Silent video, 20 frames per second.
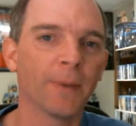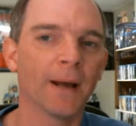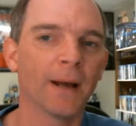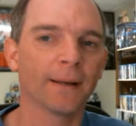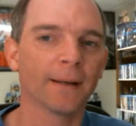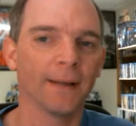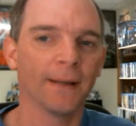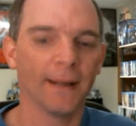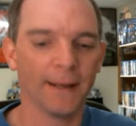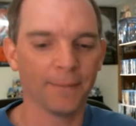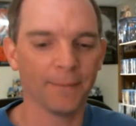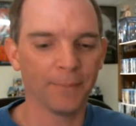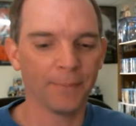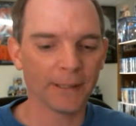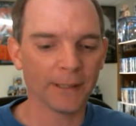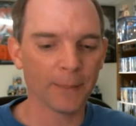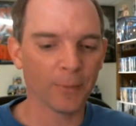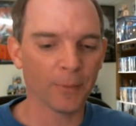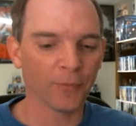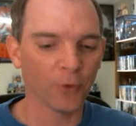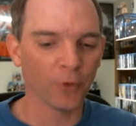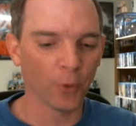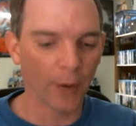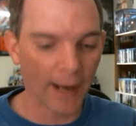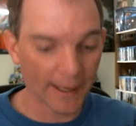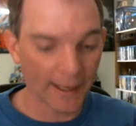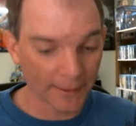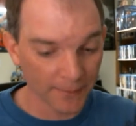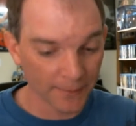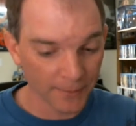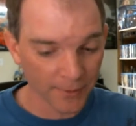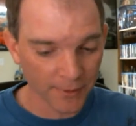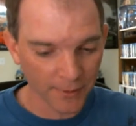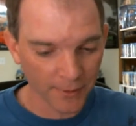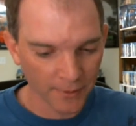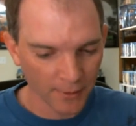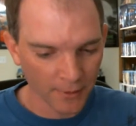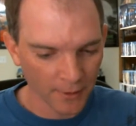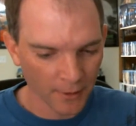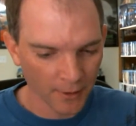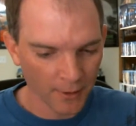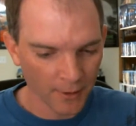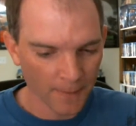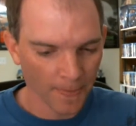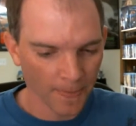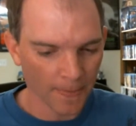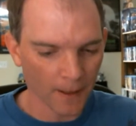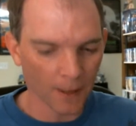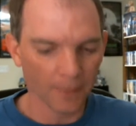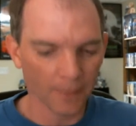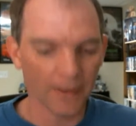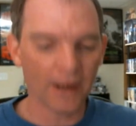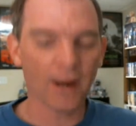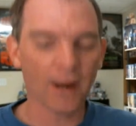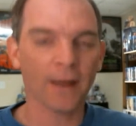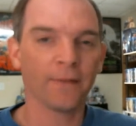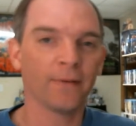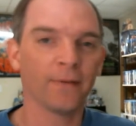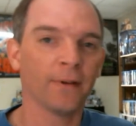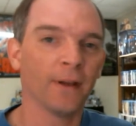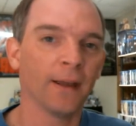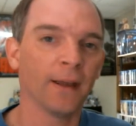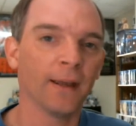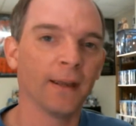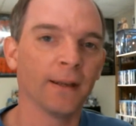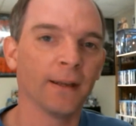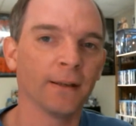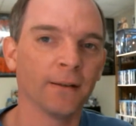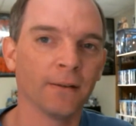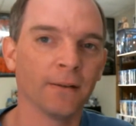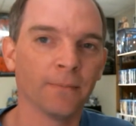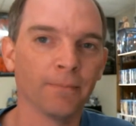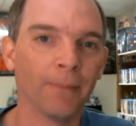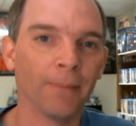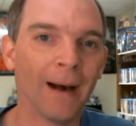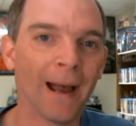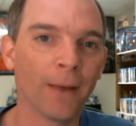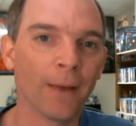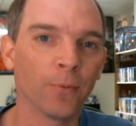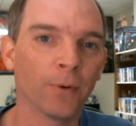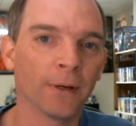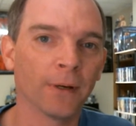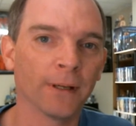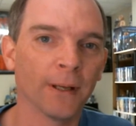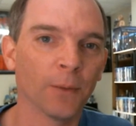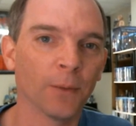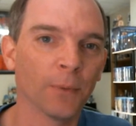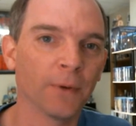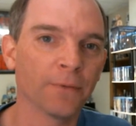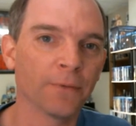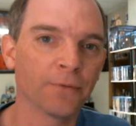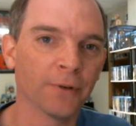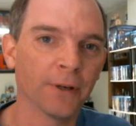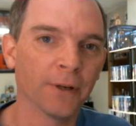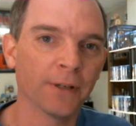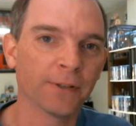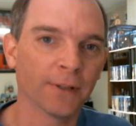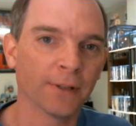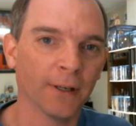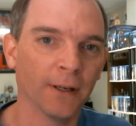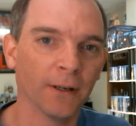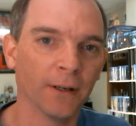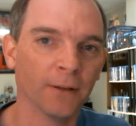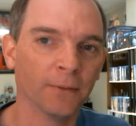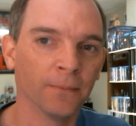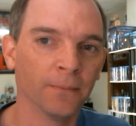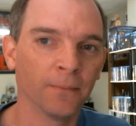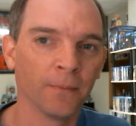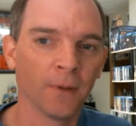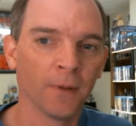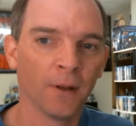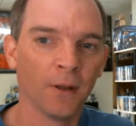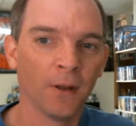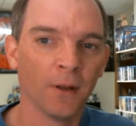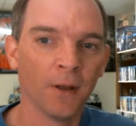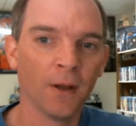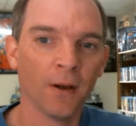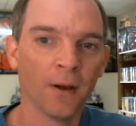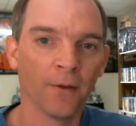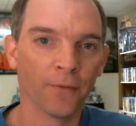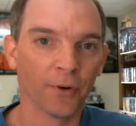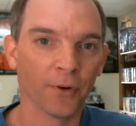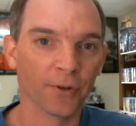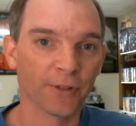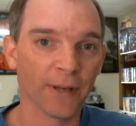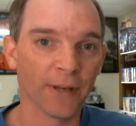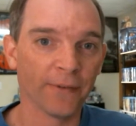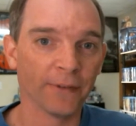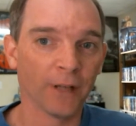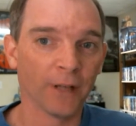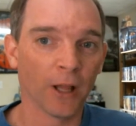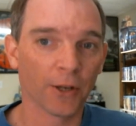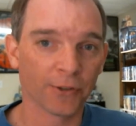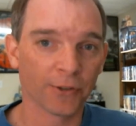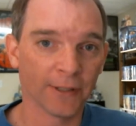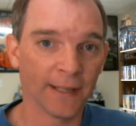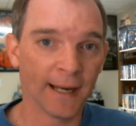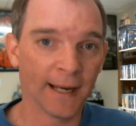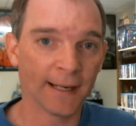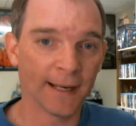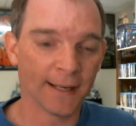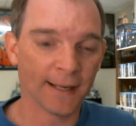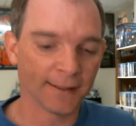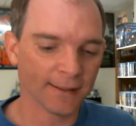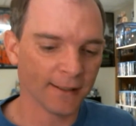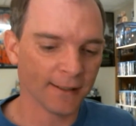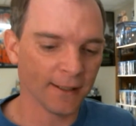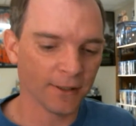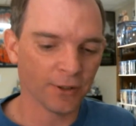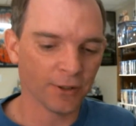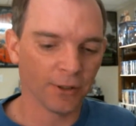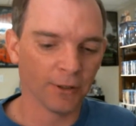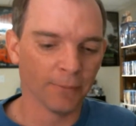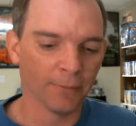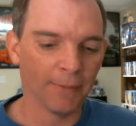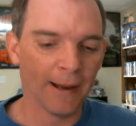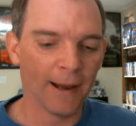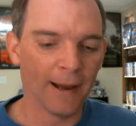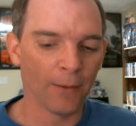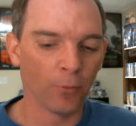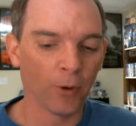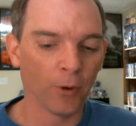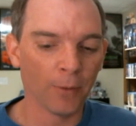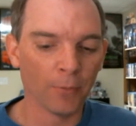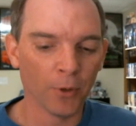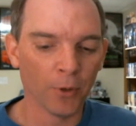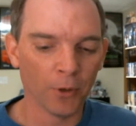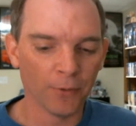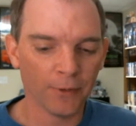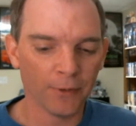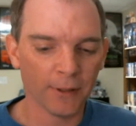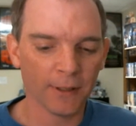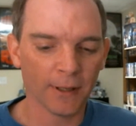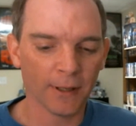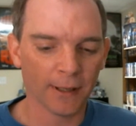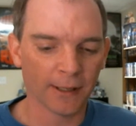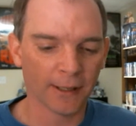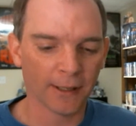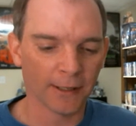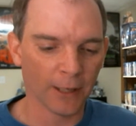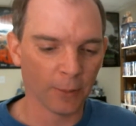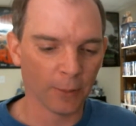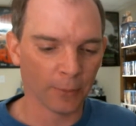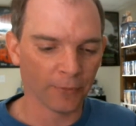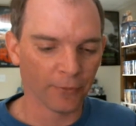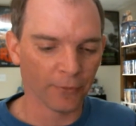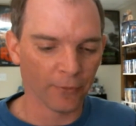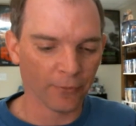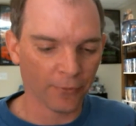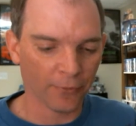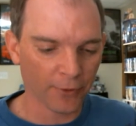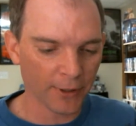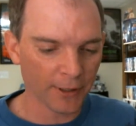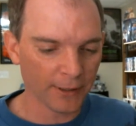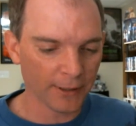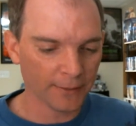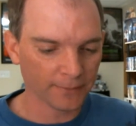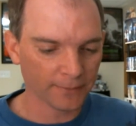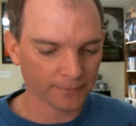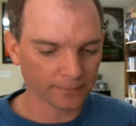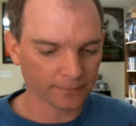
Buy today and picked up a few items. Um, they have a buy one, get one free sale for $7.99. You can buy one movie and get another one for free.